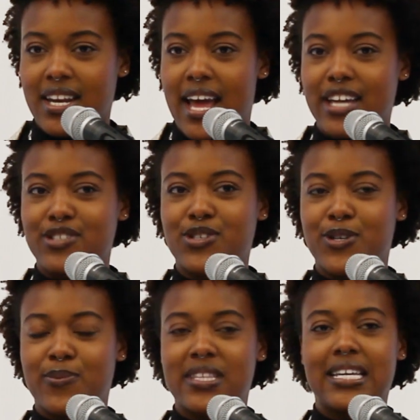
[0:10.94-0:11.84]
and I
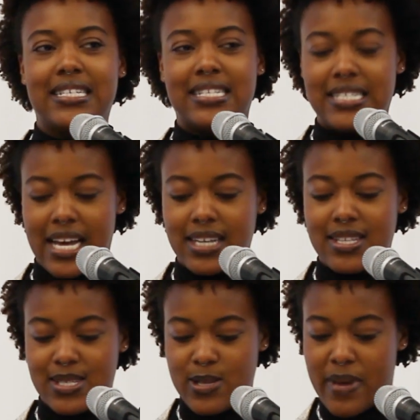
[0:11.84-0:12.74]
interned with Kids in Tech
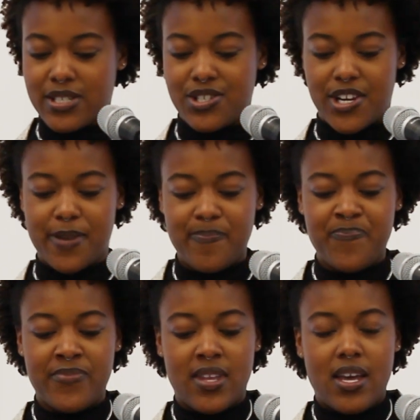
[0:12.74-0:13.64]
this semester.
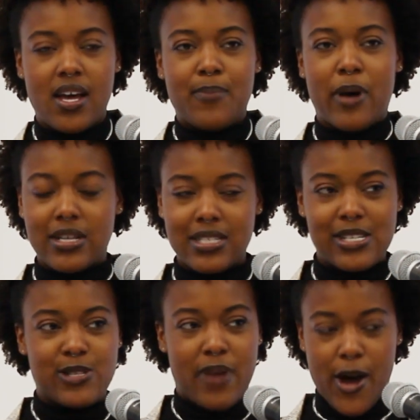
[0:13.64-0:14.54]
Boston
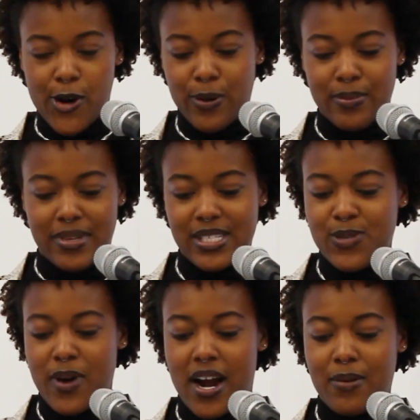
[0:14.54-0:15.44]
is my home.
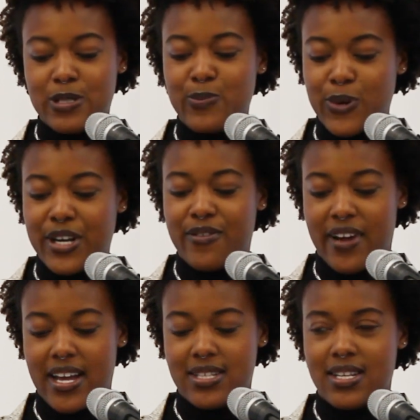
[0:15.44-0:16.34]
It's where I was born and
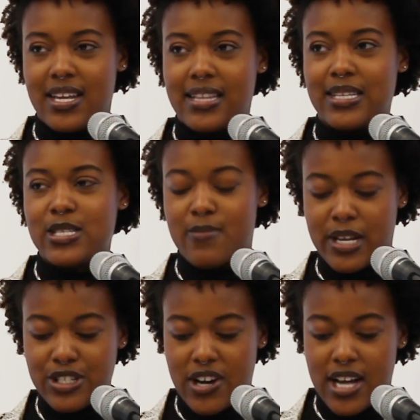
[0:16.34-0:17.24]
raised and yet this
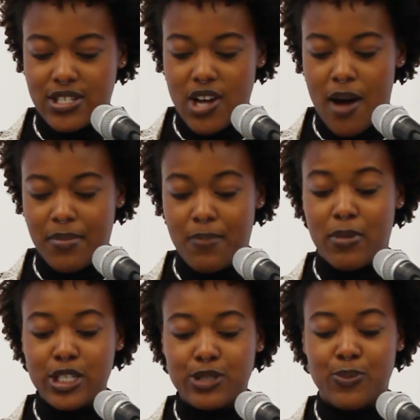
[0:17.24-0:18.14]
semester has taught me
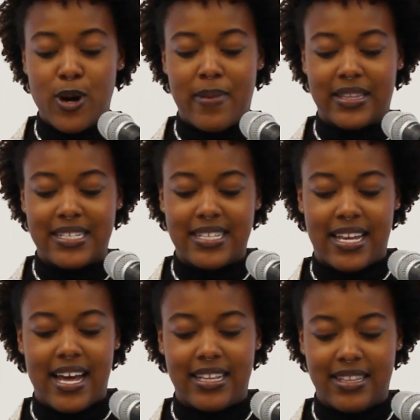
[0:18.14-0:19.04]
much more about the
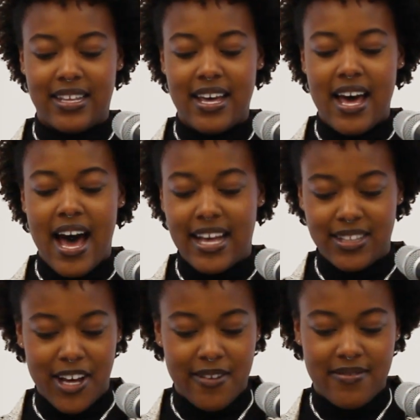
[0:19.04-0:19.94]
city I,
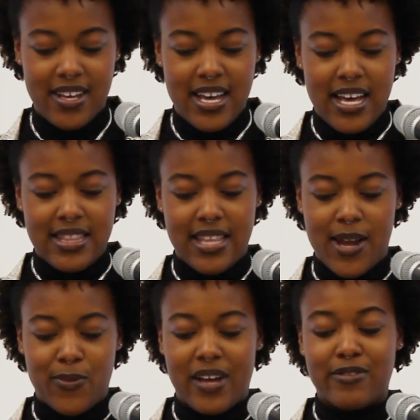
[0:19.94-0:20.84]
I love
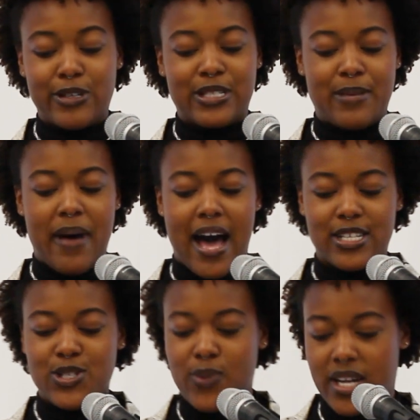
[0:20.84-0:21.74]
than what I've learned in the
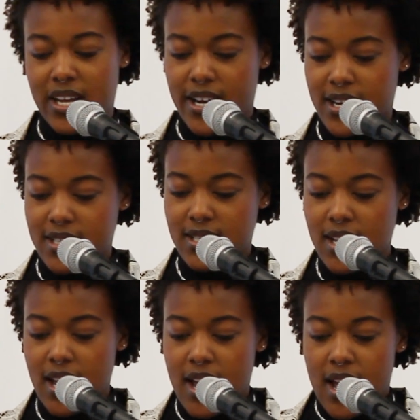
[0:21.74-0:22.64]
past 20
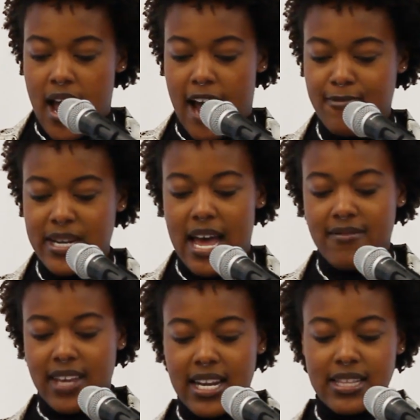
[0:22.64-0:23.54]
years. I've been
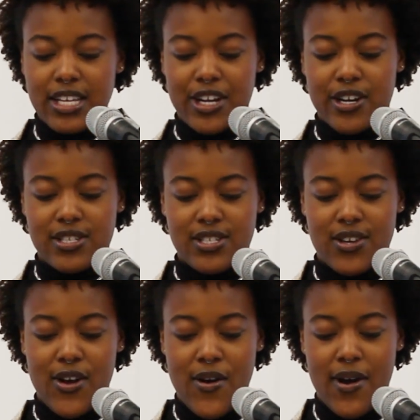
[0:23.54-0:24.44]
navigating the
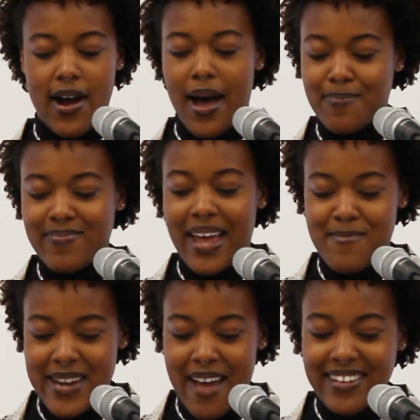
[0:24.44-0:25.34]
years uh,
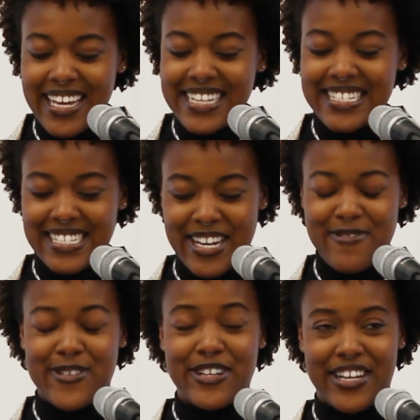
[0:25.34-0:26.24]
I've been navigating the city
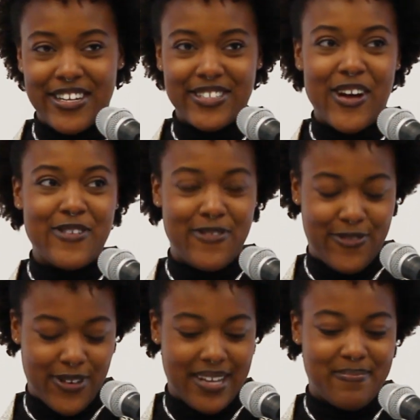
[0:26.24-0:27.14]
for years on
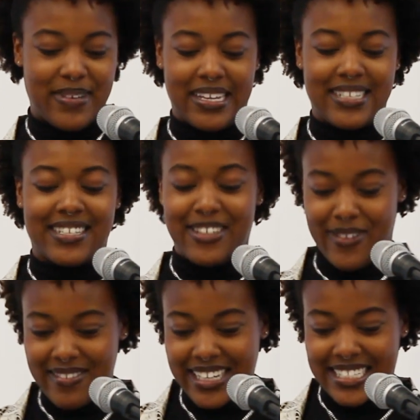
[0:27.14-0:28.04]
foot because I
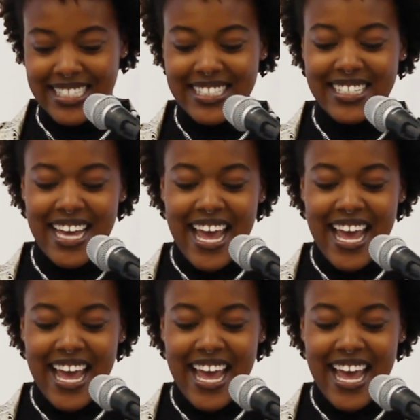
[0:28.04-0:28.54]
don't have a license,